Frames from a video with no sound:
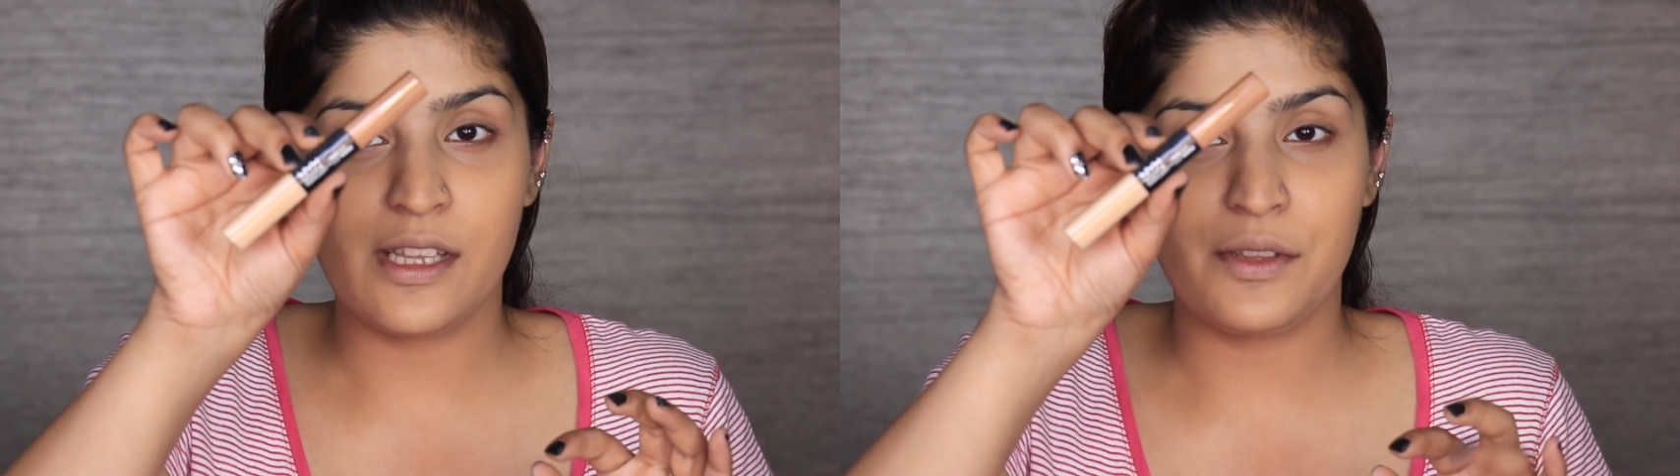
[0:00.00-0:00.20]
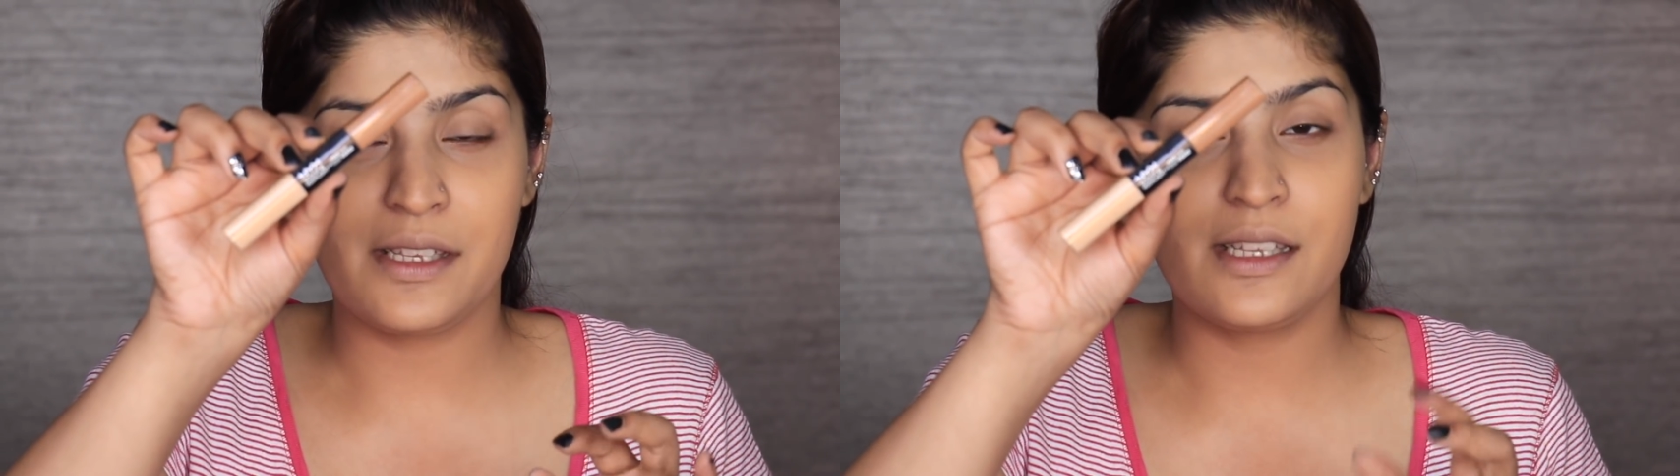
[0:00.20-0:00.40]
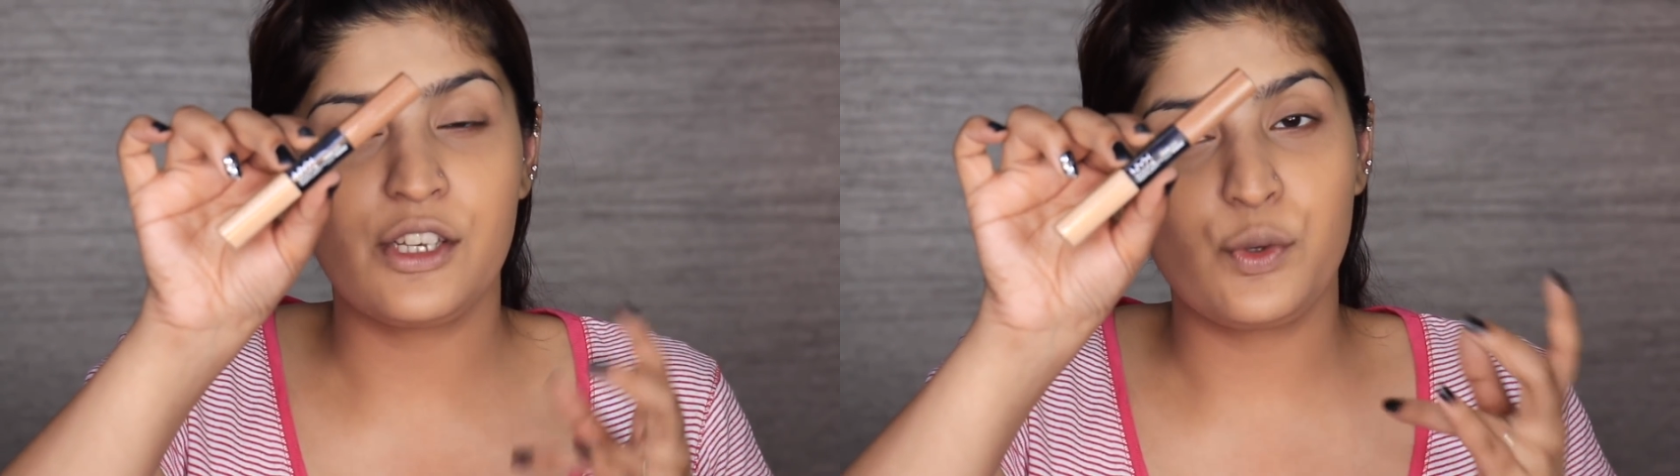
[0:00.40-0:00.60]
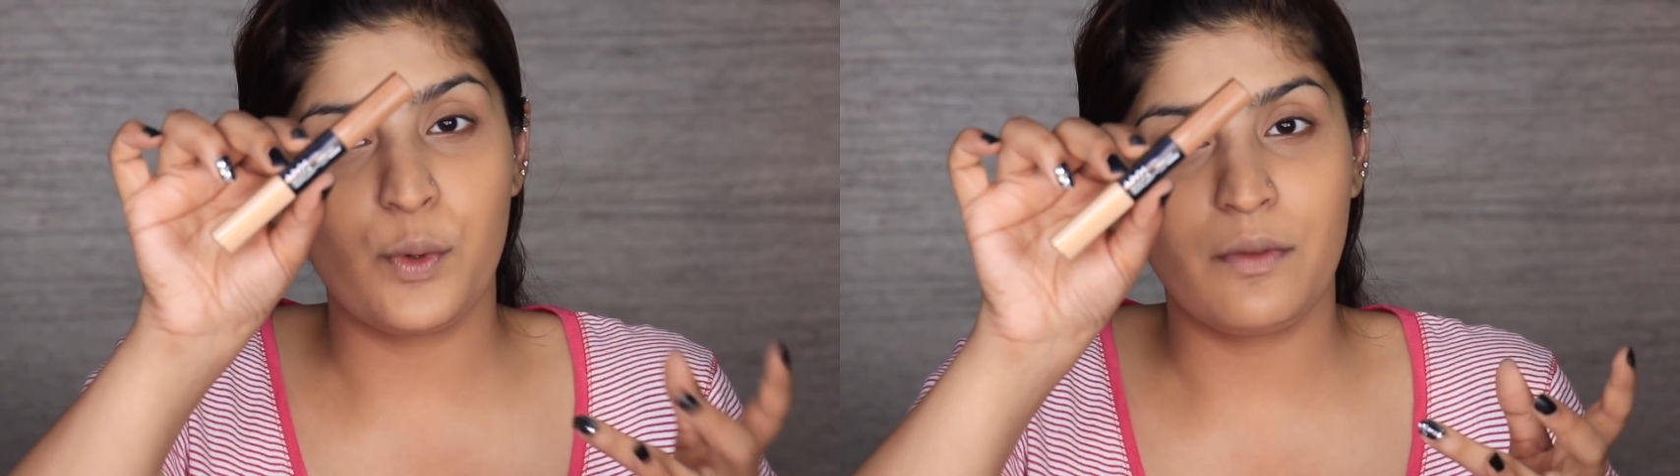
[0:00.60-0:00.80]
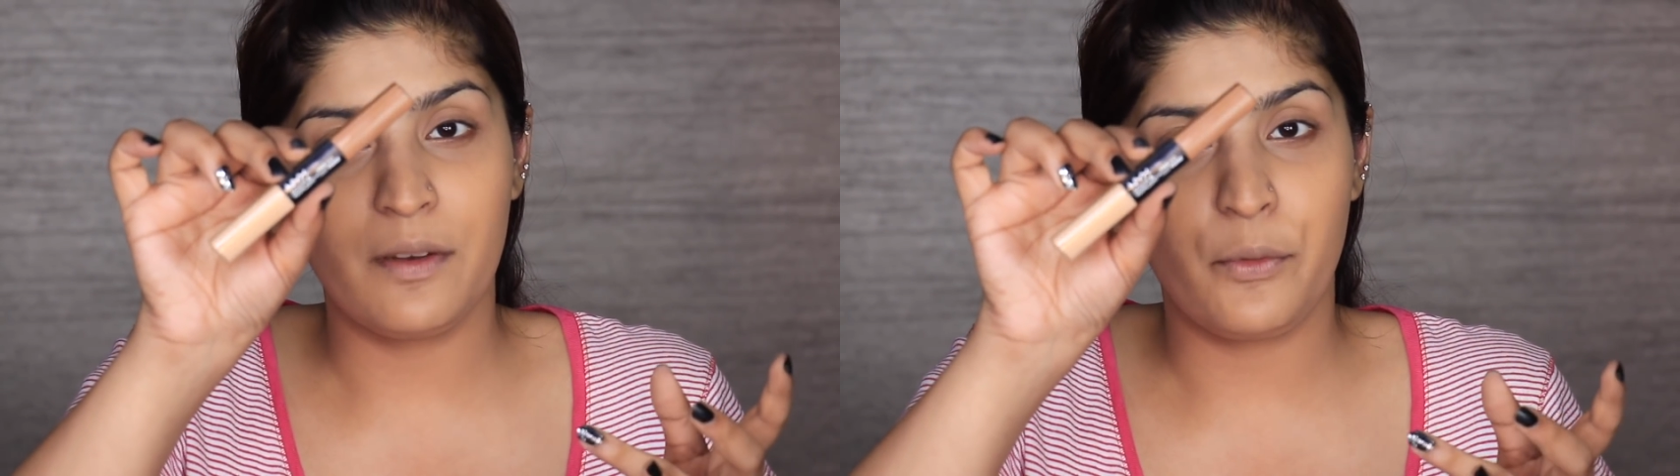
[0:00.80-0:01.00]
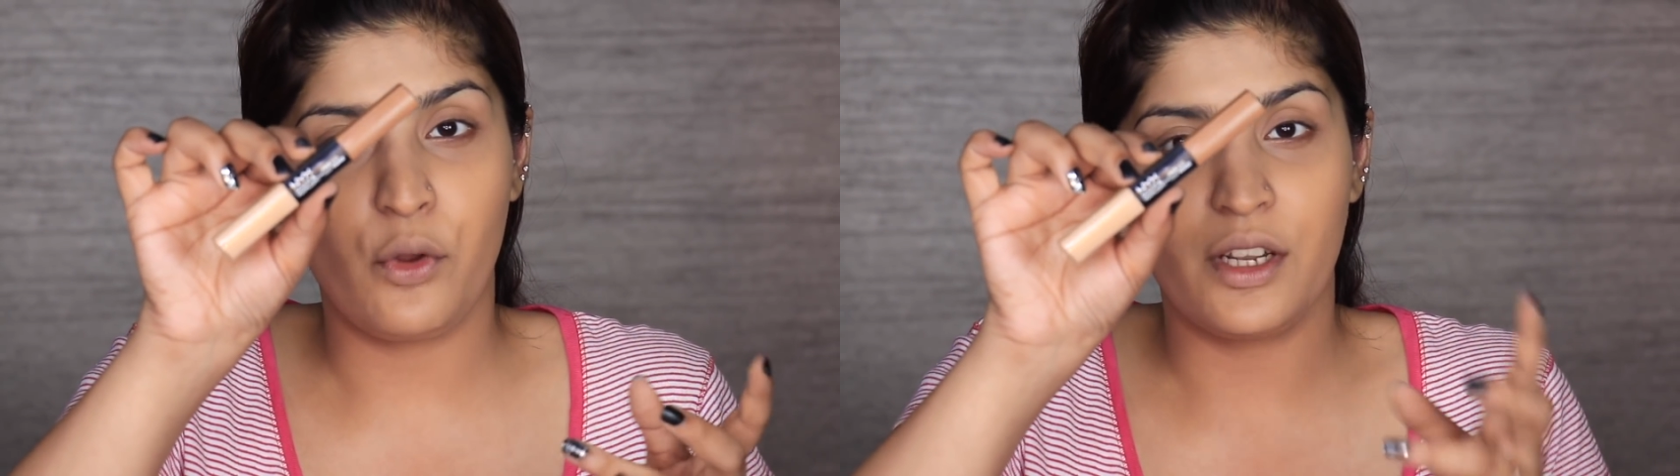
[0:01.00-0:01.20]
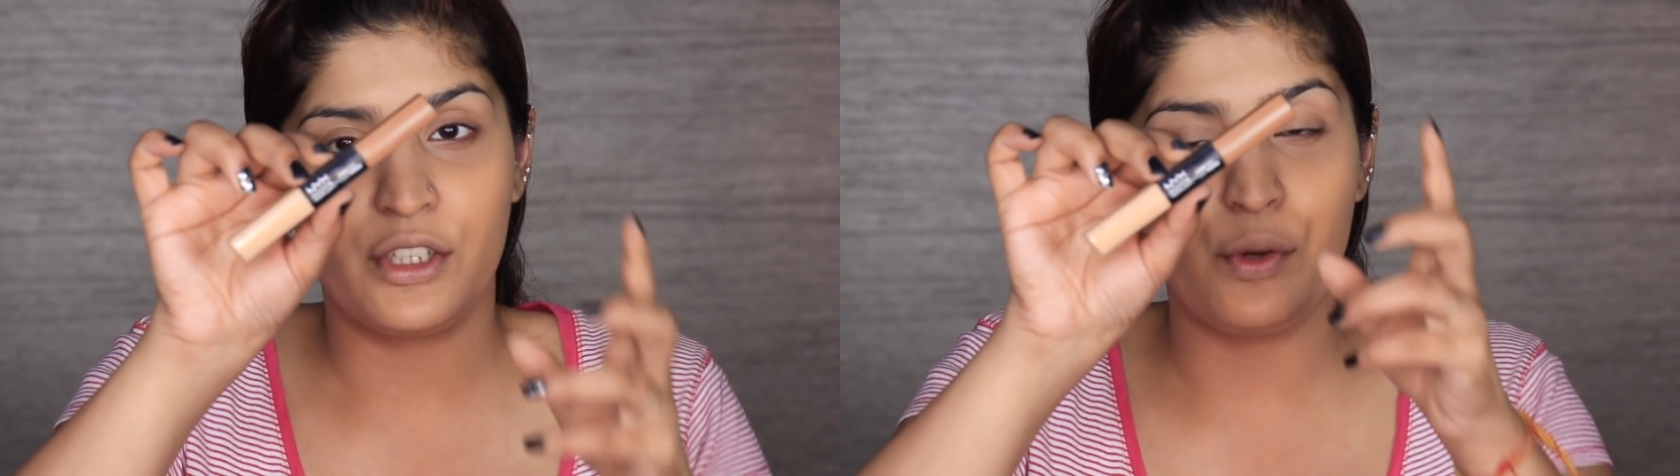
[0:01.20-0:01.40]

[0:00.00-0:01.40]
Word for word: Now, this is a two-in-one product.